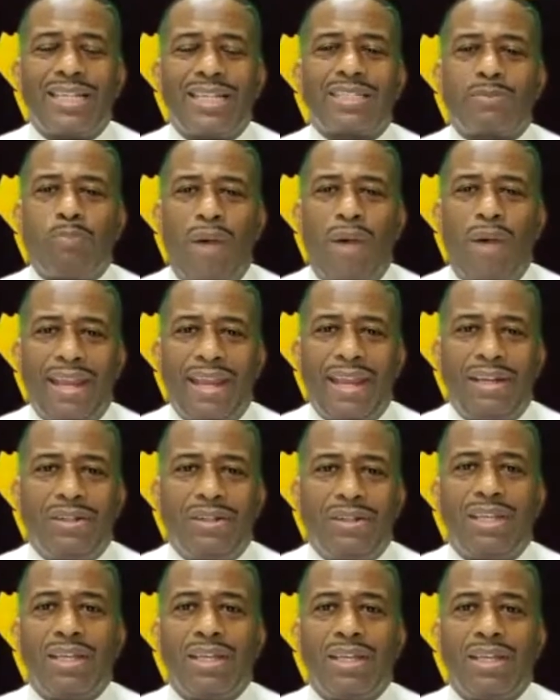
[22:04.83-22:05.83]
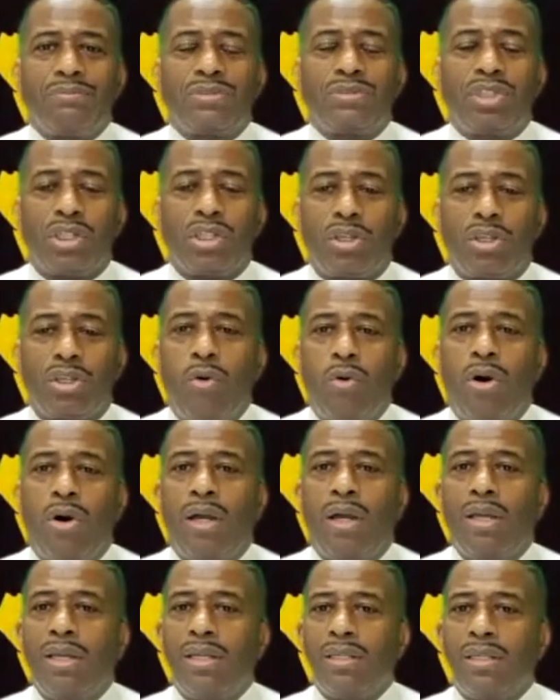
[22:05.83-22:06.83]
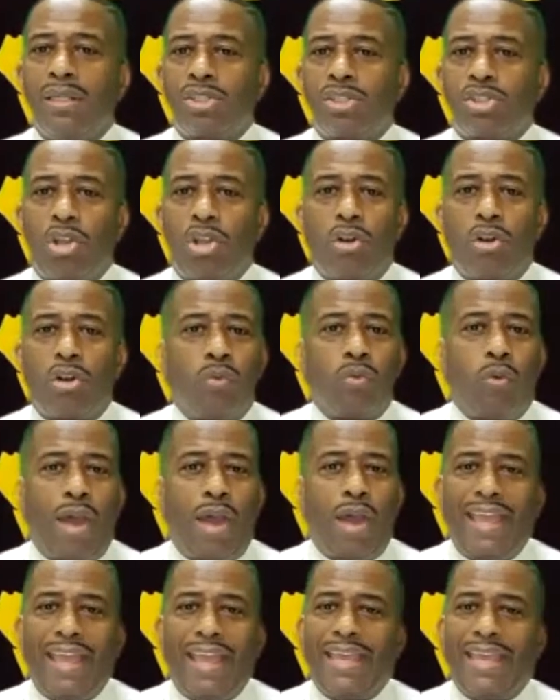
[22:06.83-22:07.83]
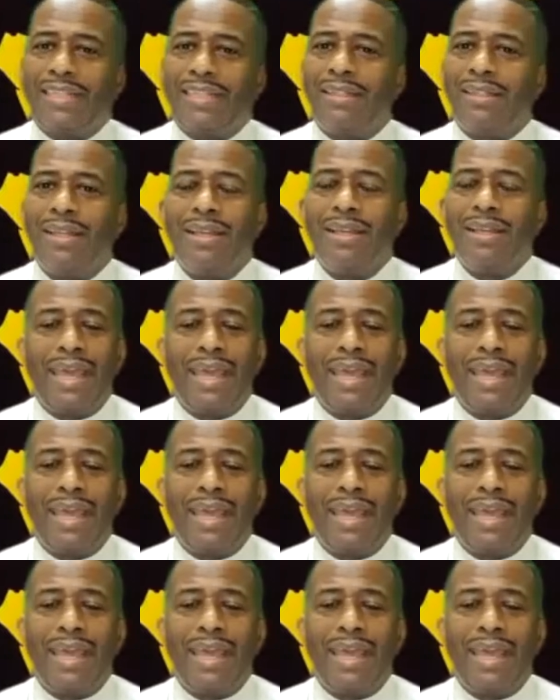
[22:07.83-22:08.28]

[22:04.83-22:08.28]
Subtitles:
just inspired him to go a certain way.